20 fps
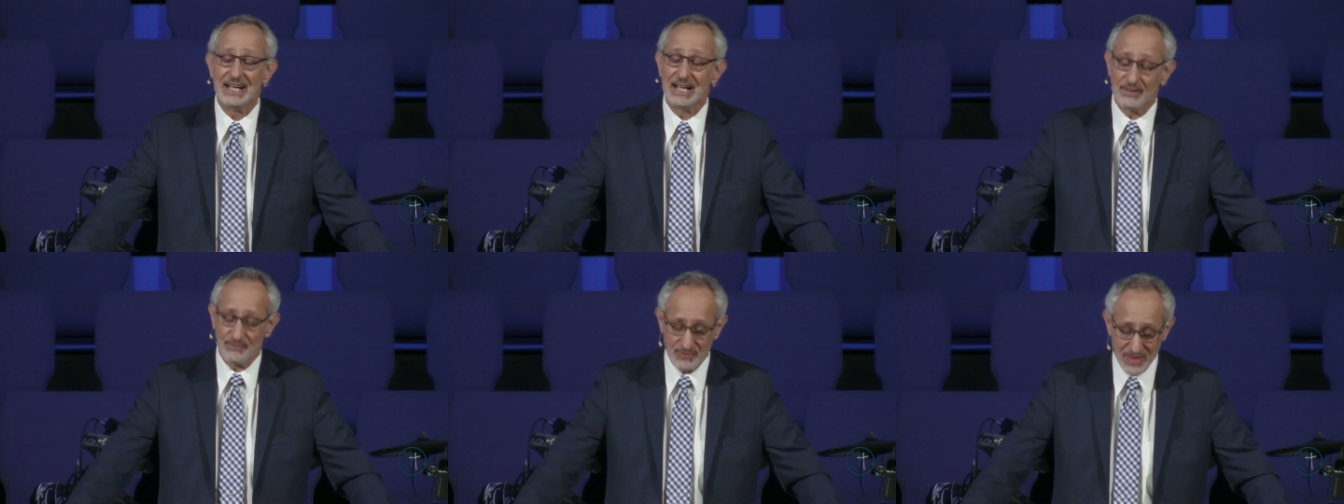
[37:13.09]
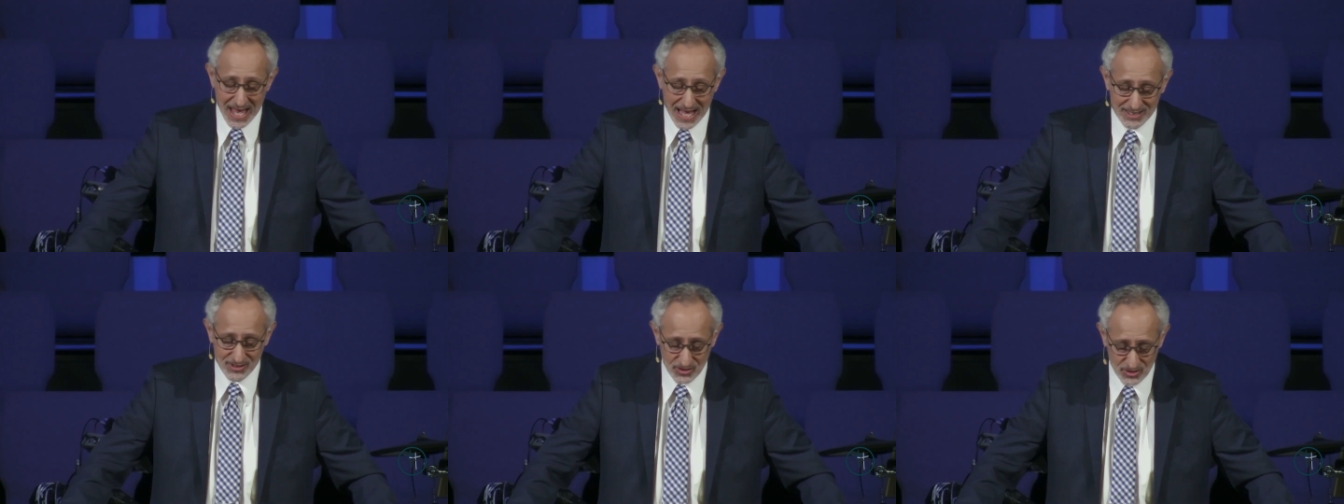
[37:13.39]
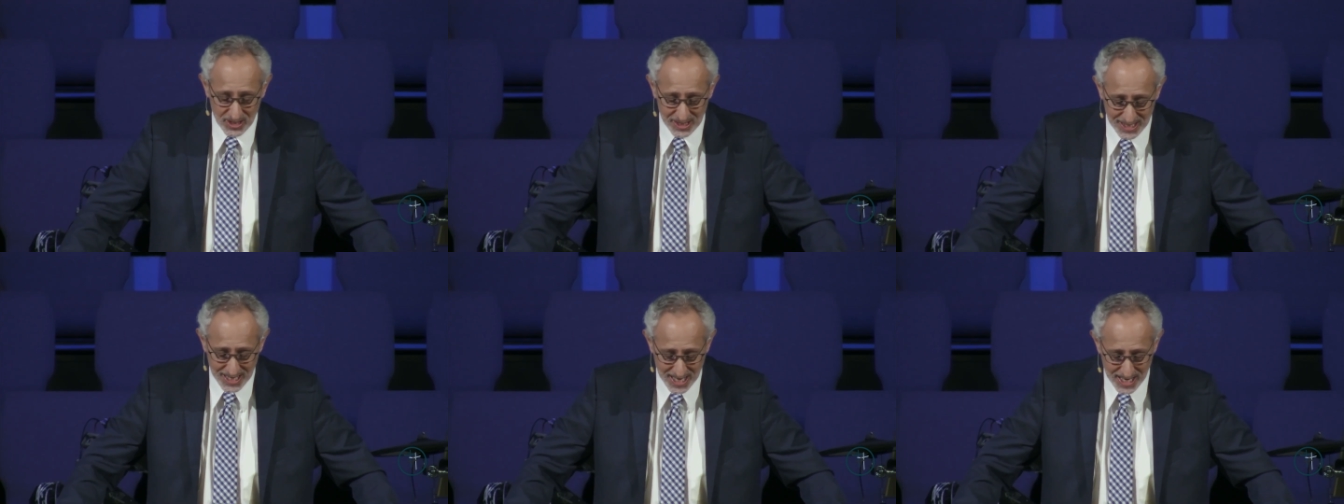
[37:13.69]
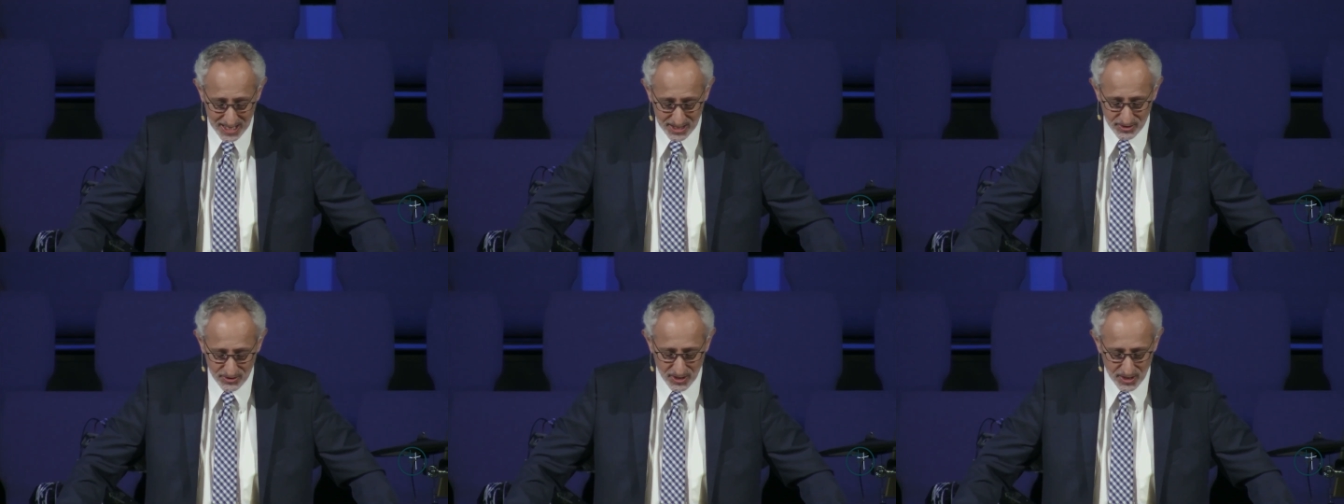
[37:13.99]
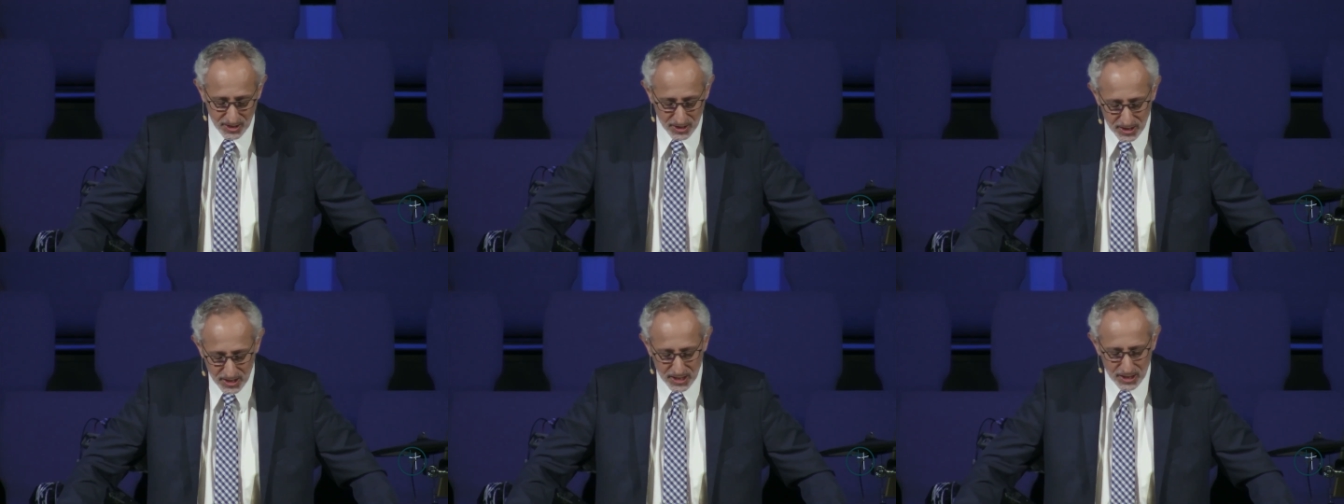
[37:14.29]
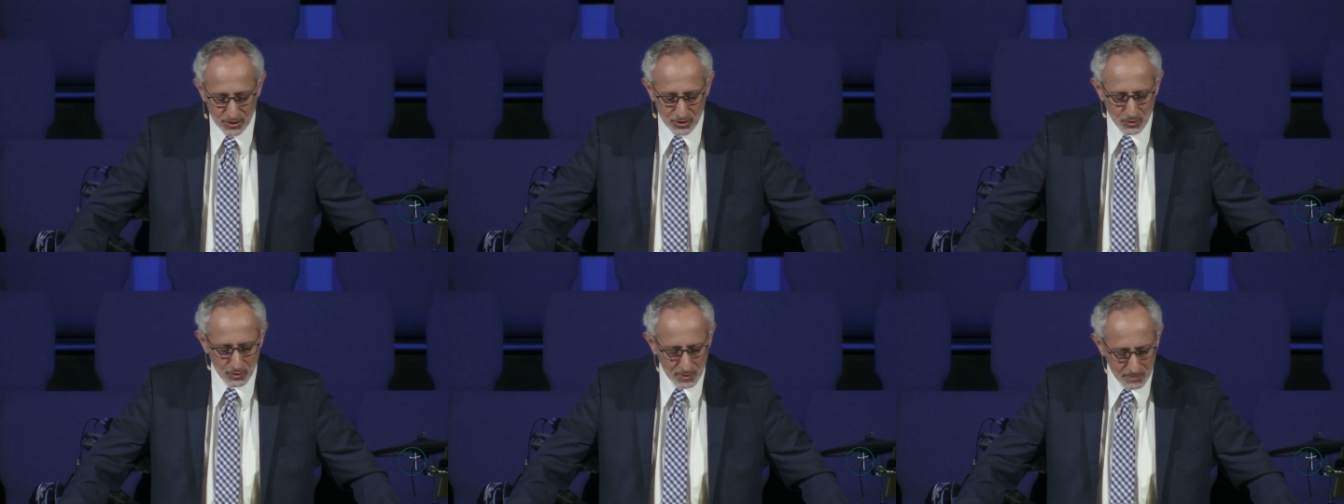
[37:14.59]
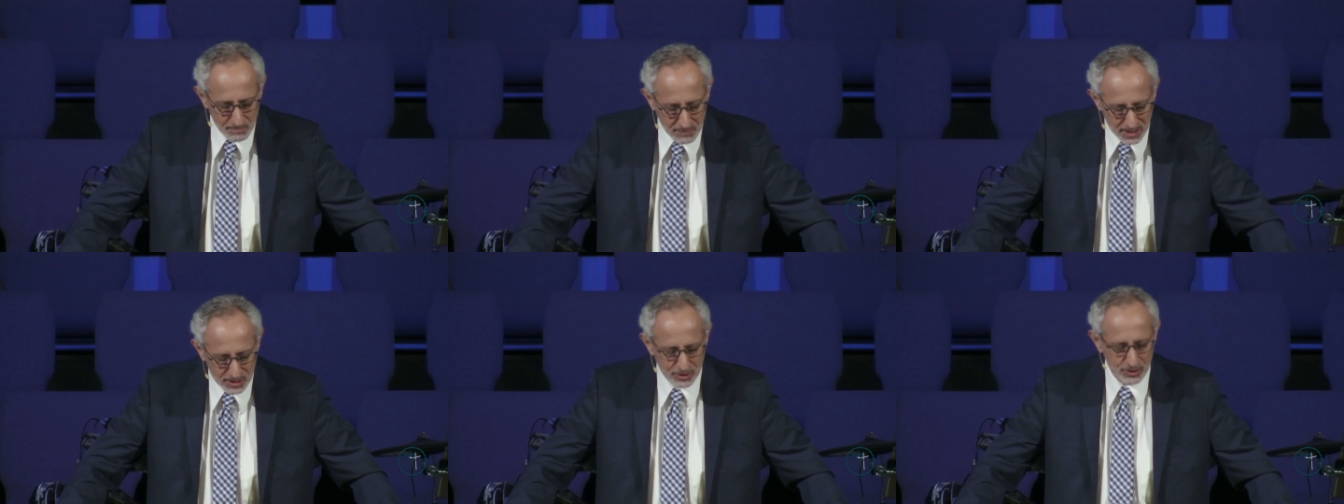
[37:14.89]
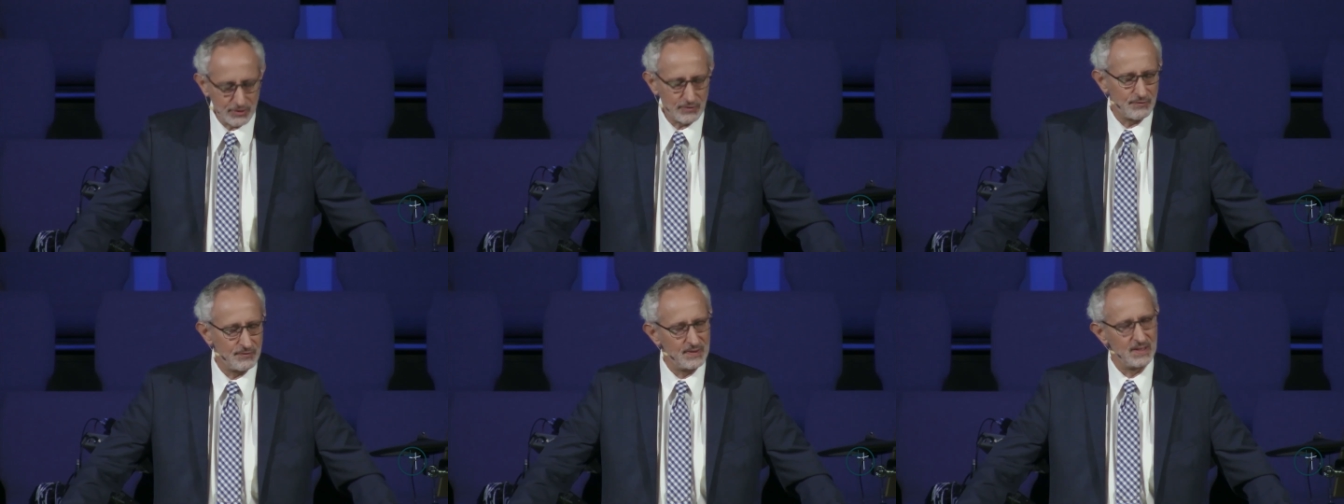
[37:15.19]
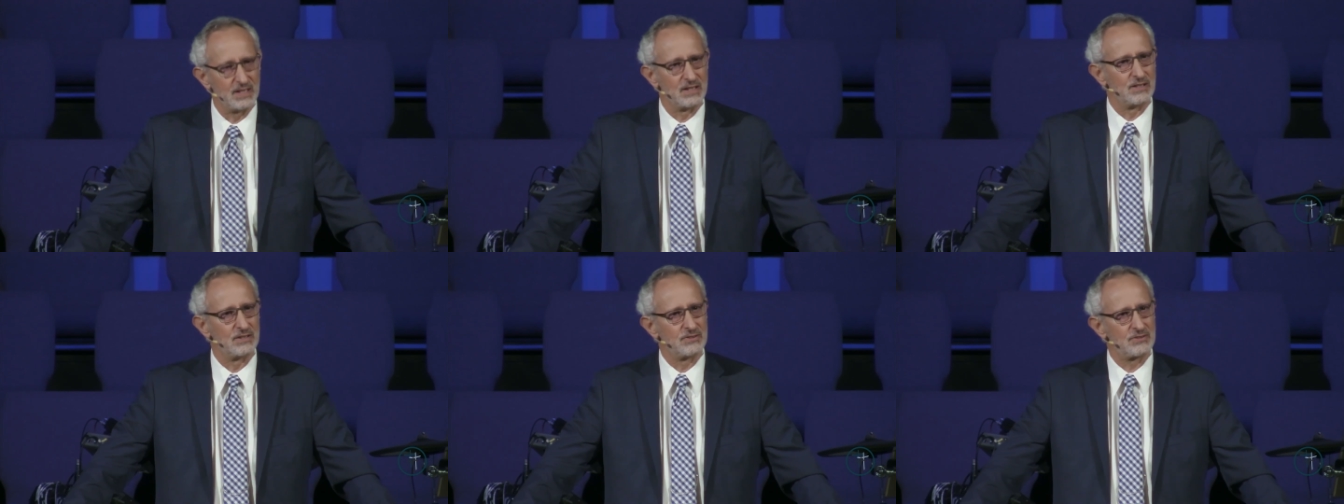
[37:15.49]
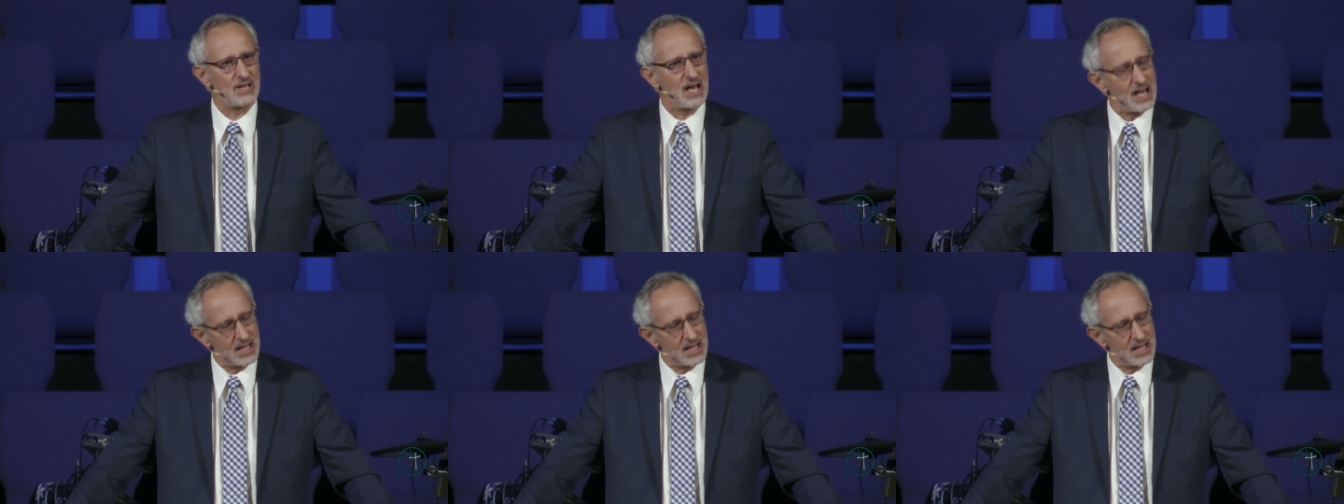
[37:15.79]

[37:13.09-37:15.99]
If that's the case, then you need to admit your fears.